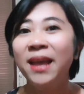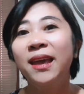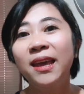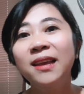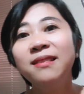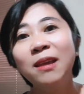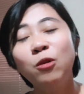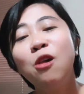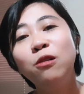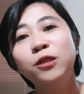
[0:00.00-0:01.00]
and they will
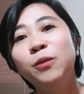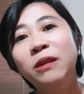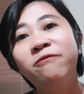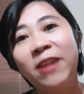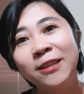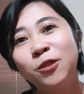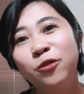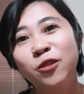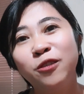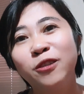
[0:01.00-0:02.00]
also invite you to
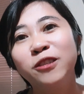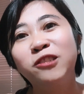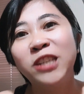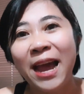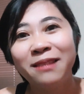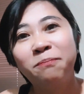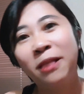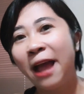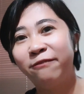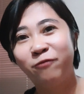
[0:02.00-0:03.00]
their chat
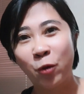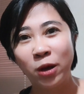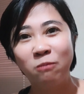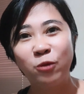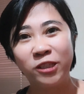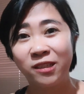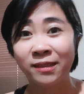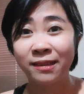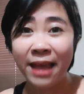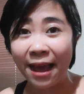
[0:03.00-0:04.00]
platform, which is
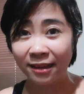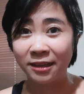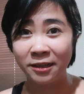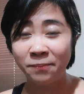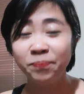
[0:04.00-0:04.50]
Slack.